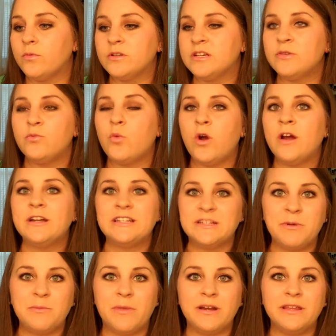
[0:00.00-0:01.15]
didn't want to
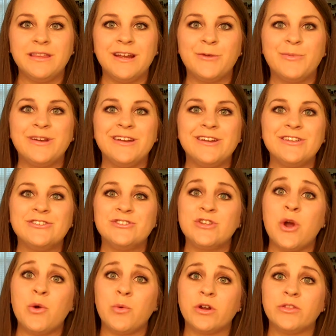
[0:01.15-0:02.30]
spend money there, but it is
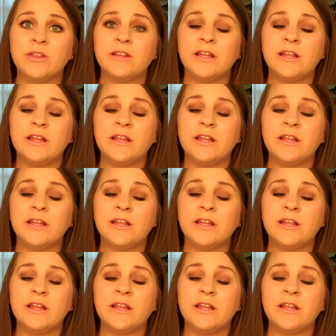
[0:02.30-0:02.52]
so worth it.